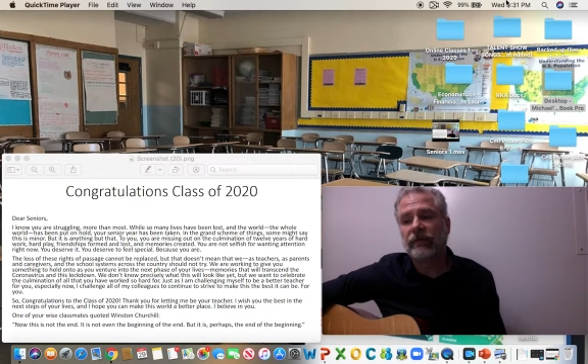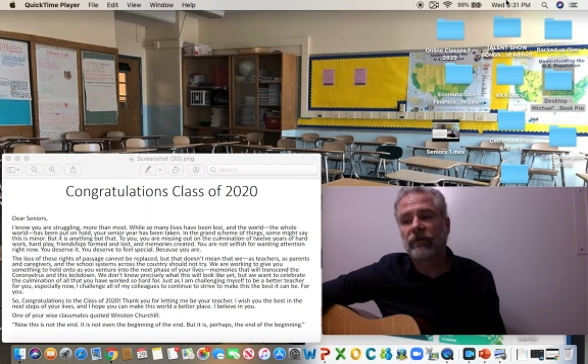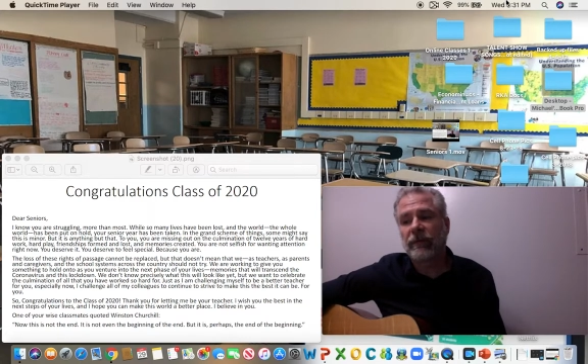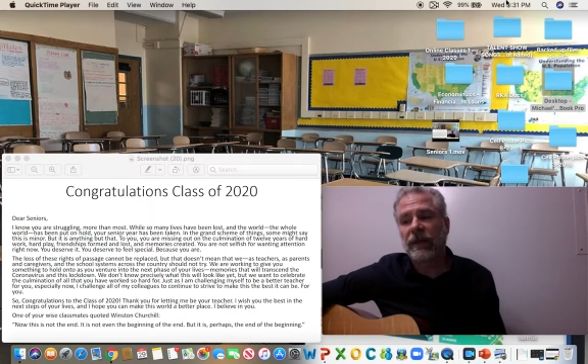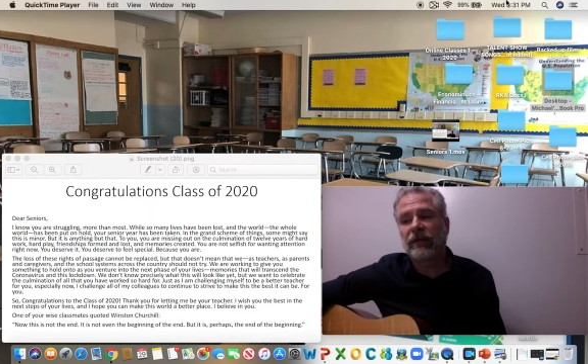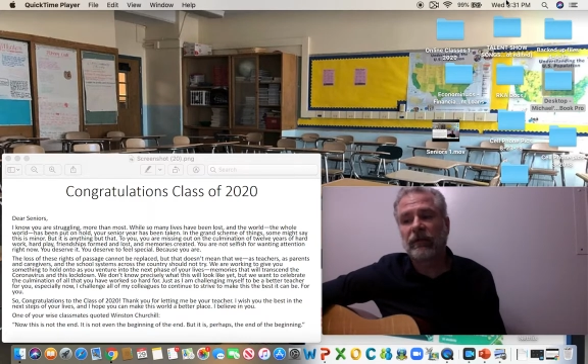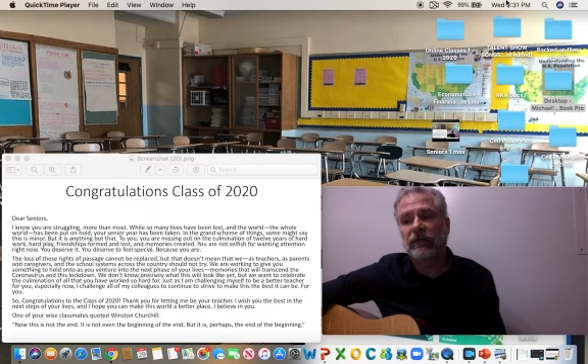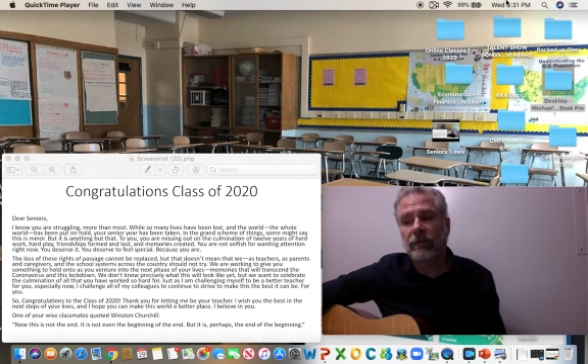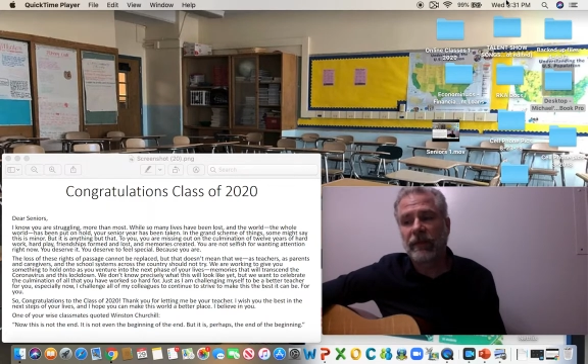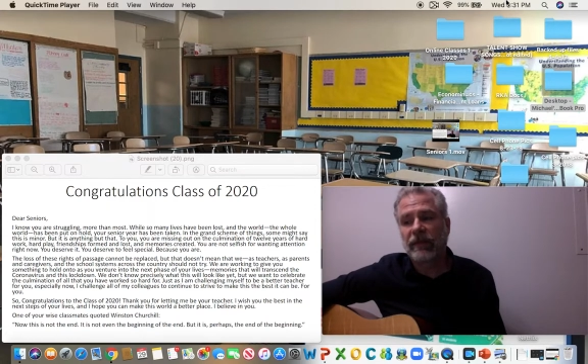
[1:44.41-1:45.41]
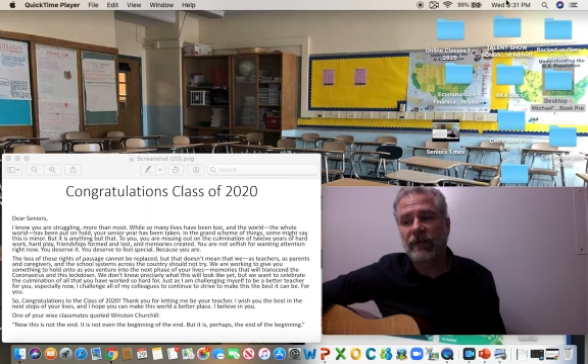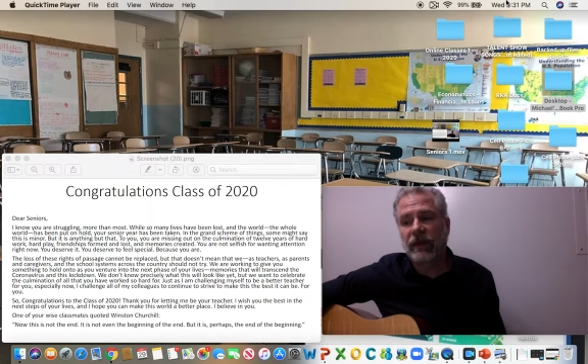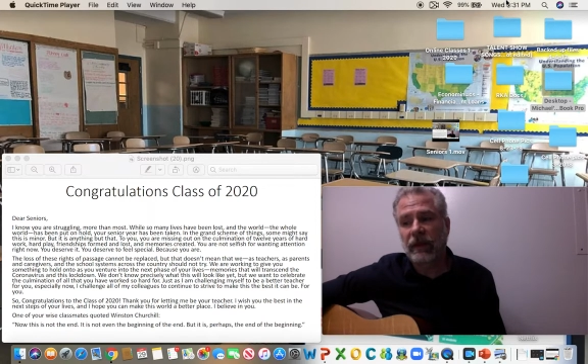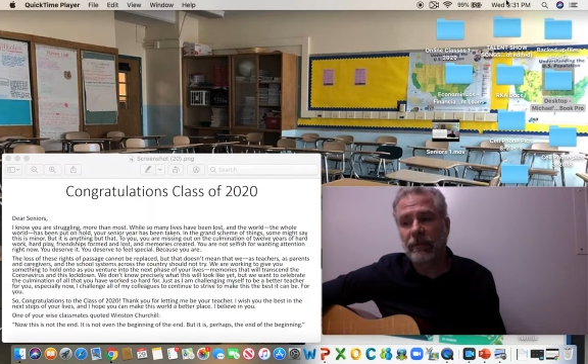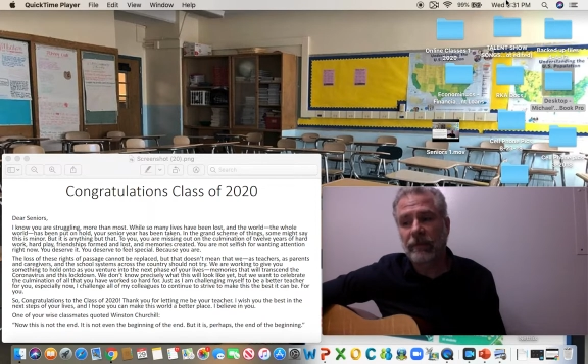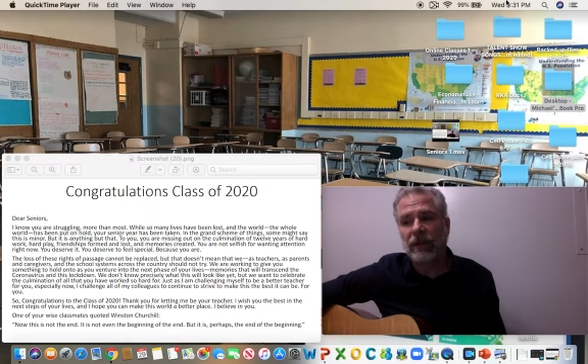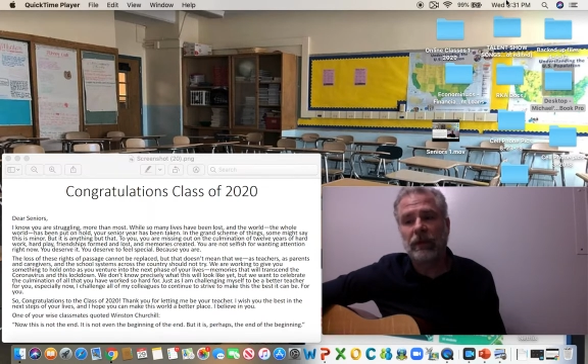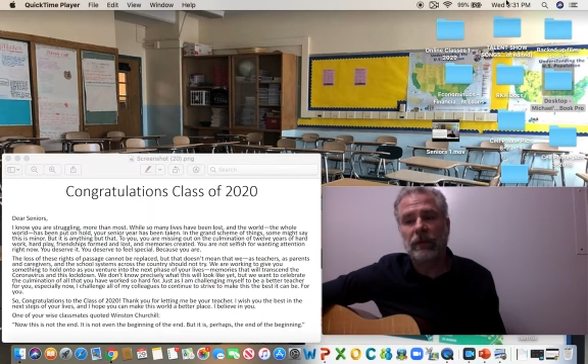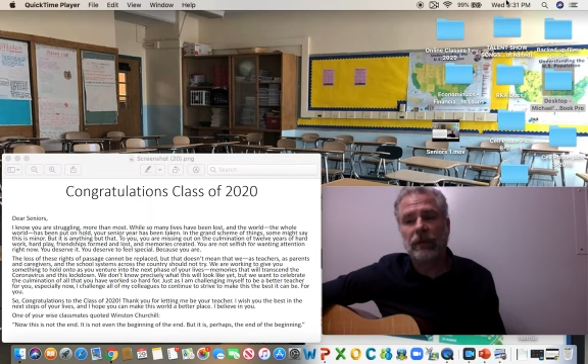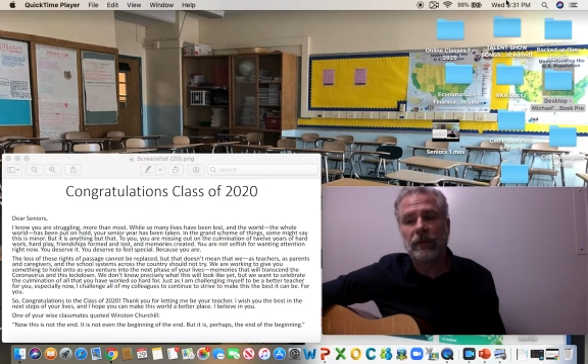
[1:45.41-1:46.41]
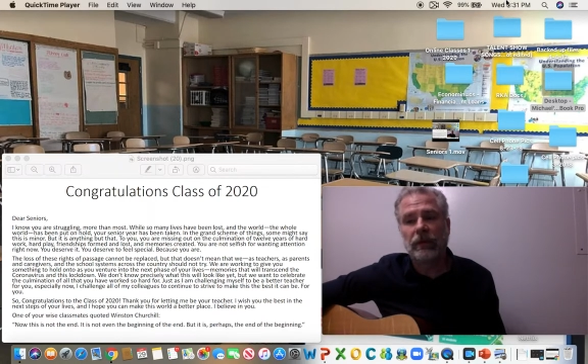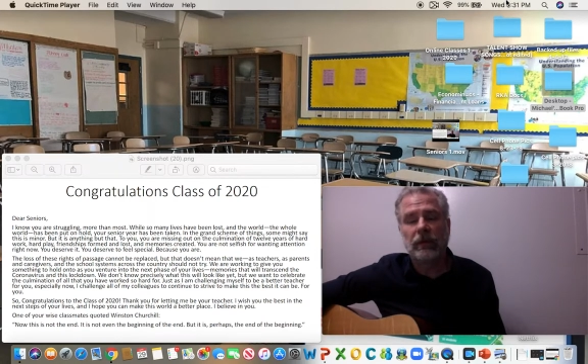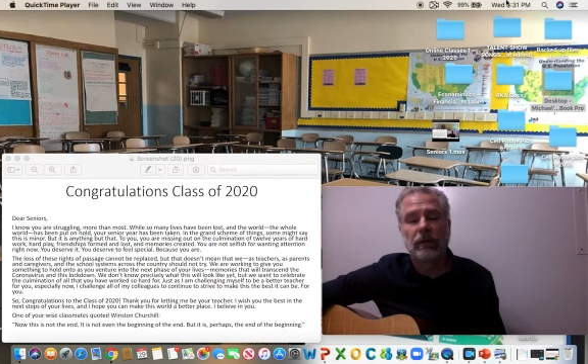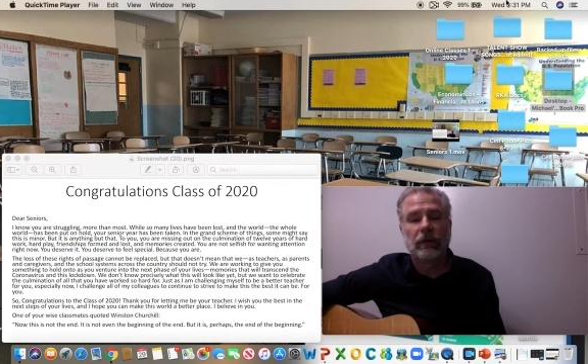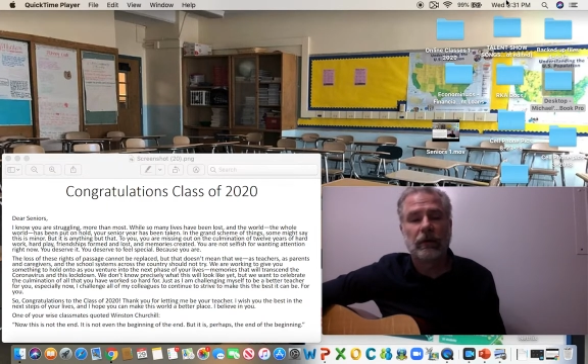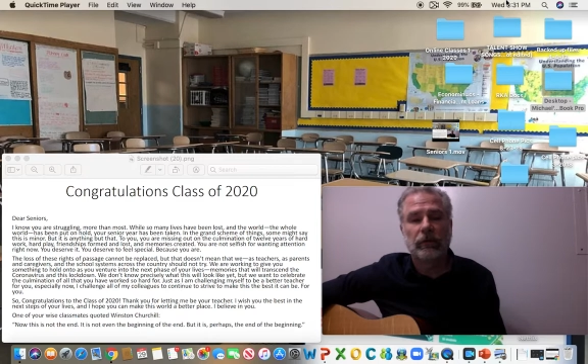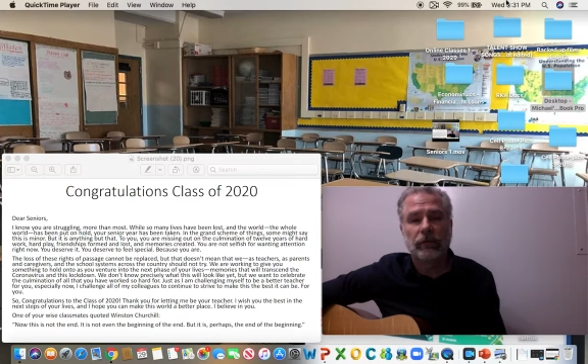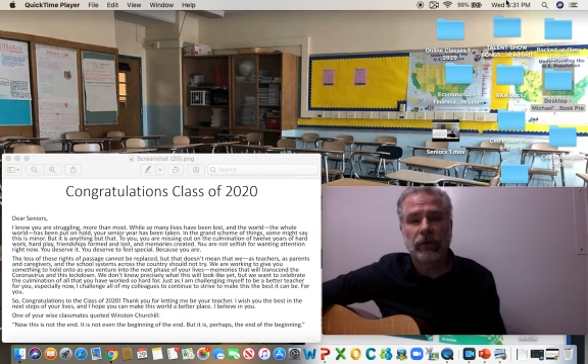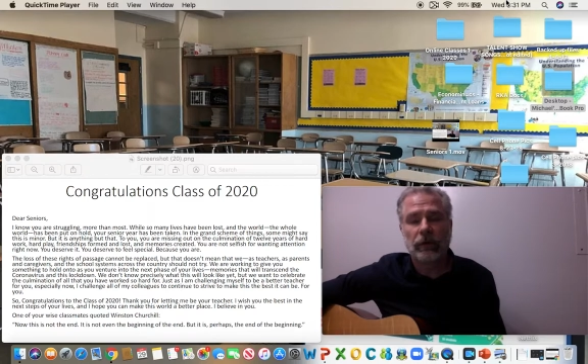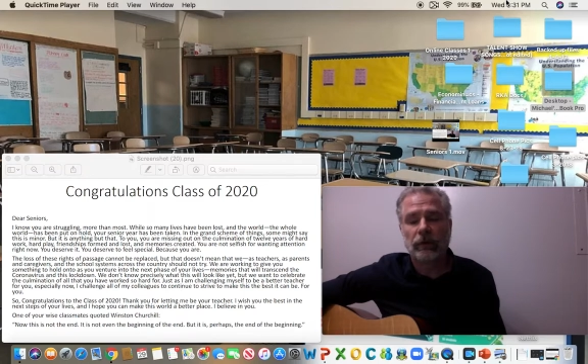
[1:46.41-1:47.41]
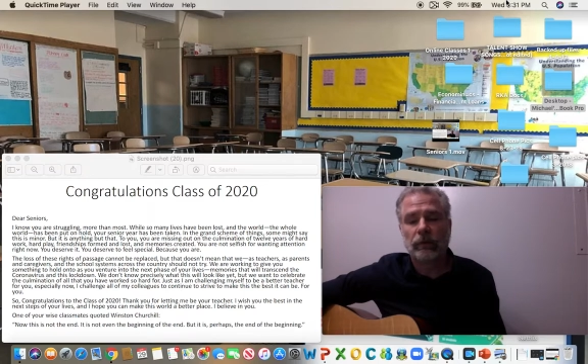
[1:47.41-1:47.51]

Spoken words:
to make this the best they can be for you.